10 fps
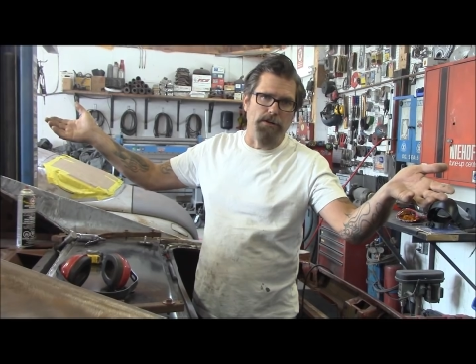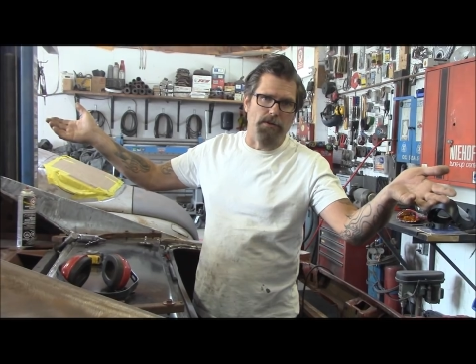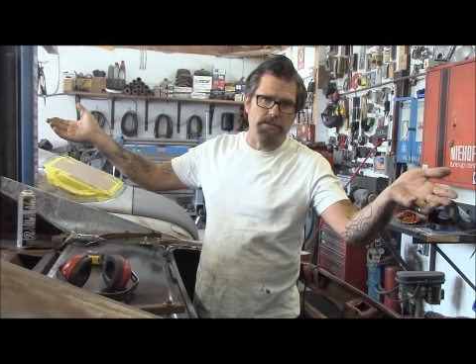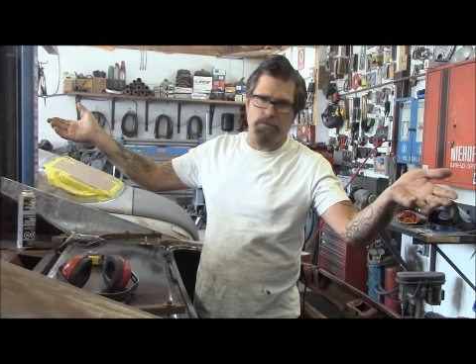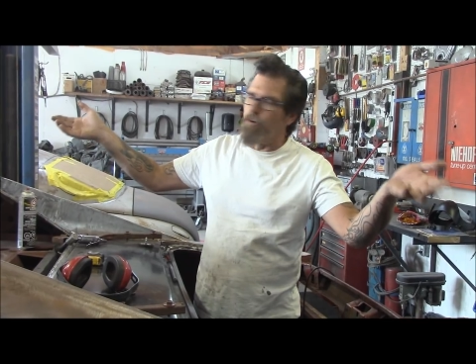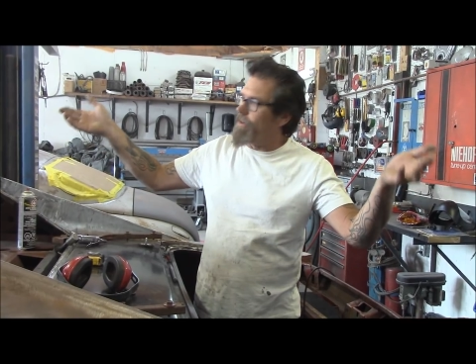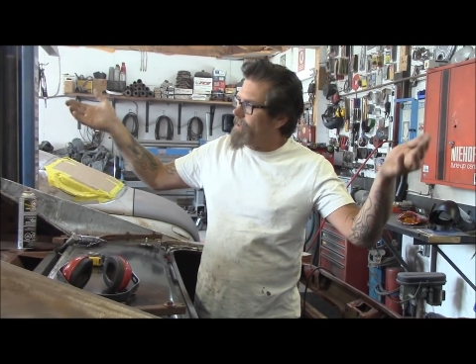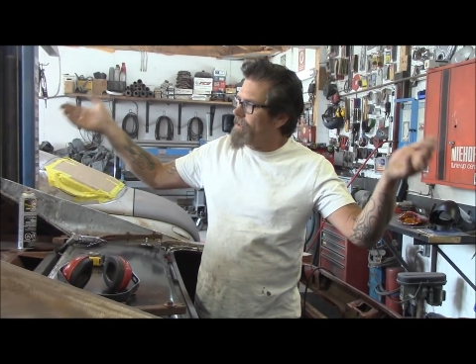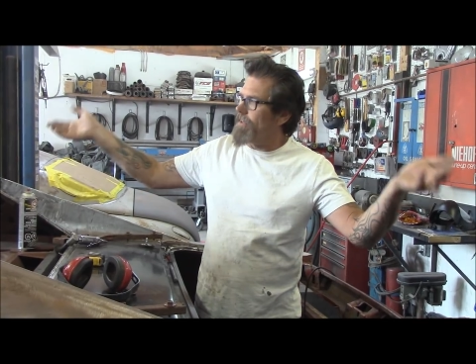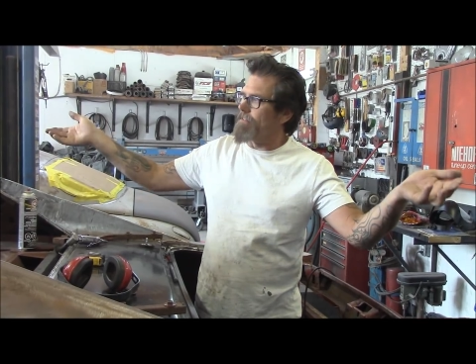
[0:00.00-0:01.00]
who it was that wrote in,
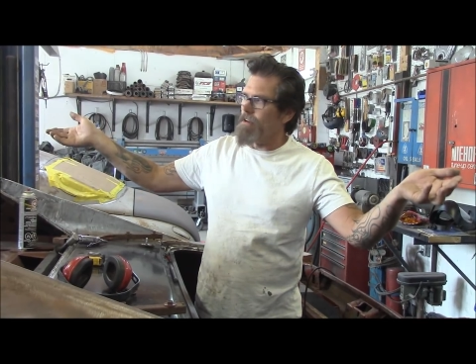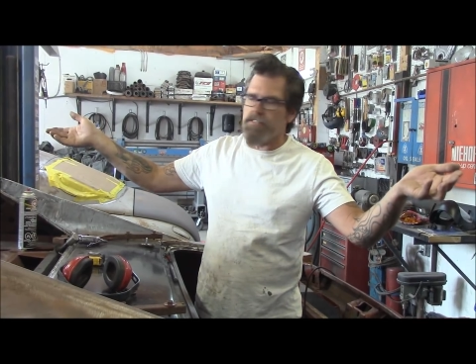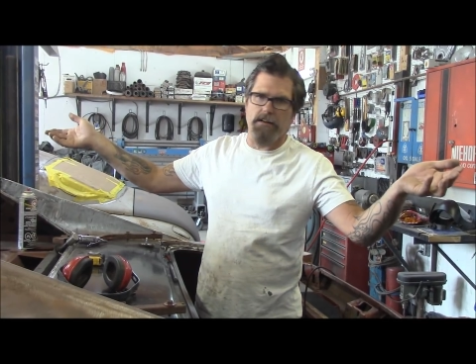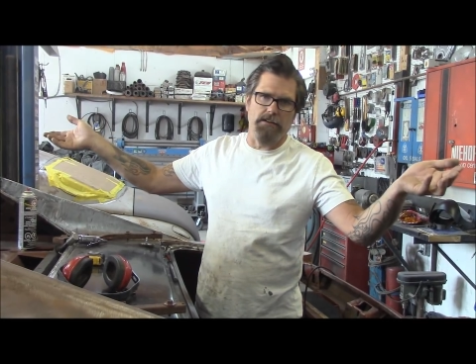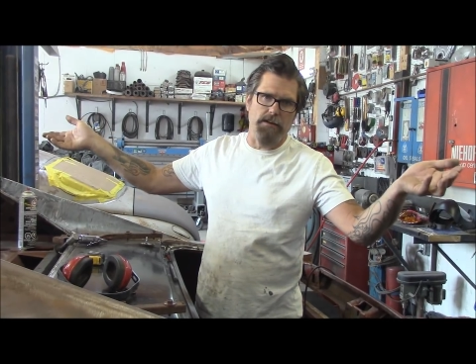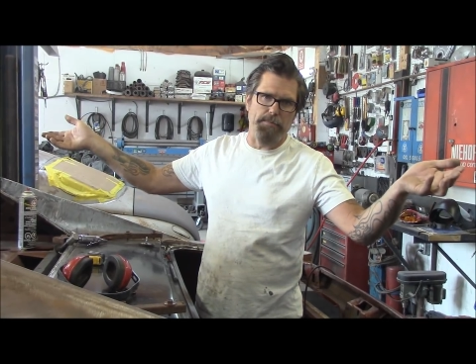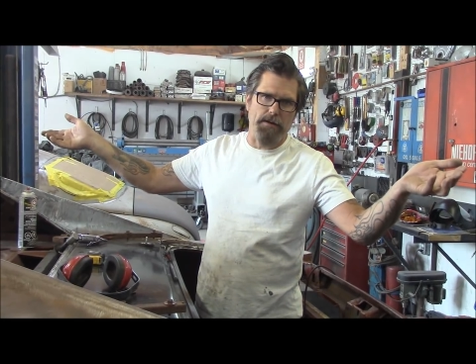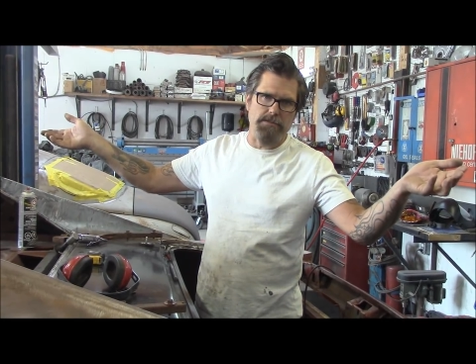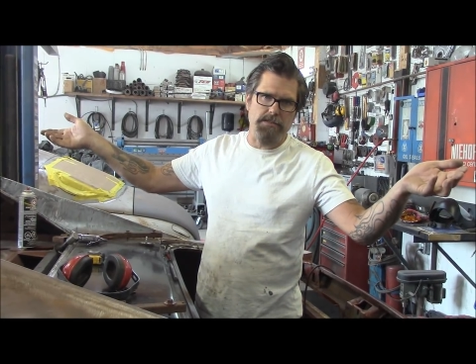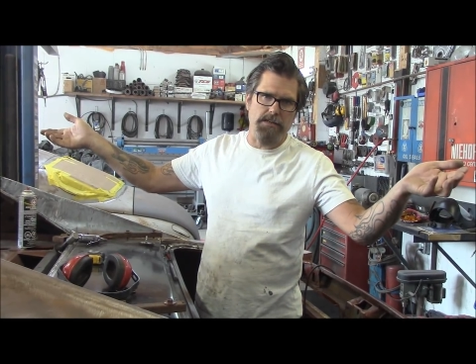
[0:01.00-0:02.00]
I cut the rust out of there, you've
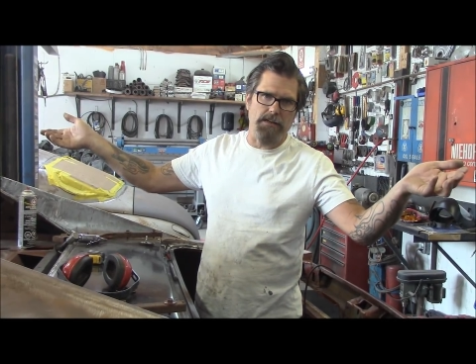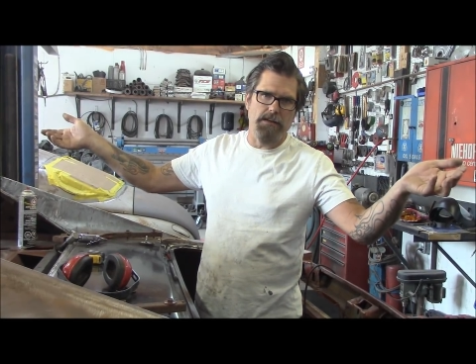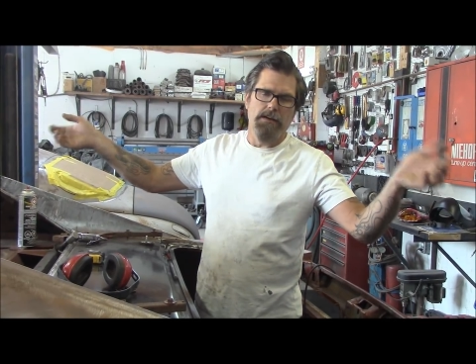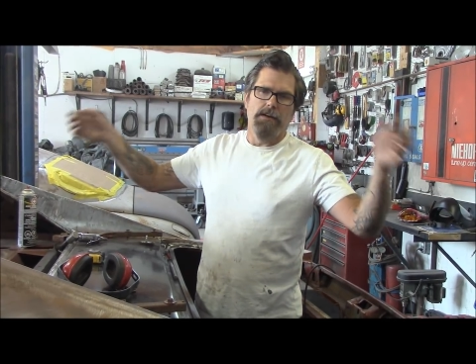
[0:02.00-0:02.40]
probably seen it.